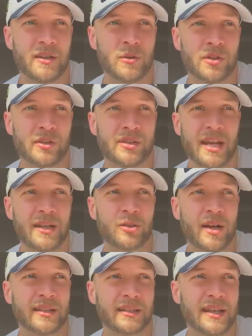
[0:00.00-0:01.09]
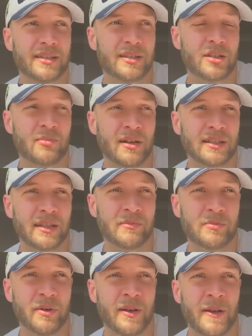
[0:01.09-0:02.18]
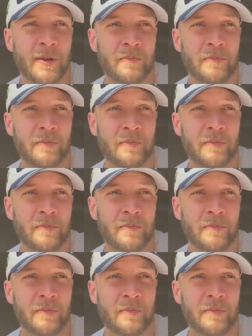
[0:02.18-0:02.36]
who's on 10 grand less than Jamal Adams. But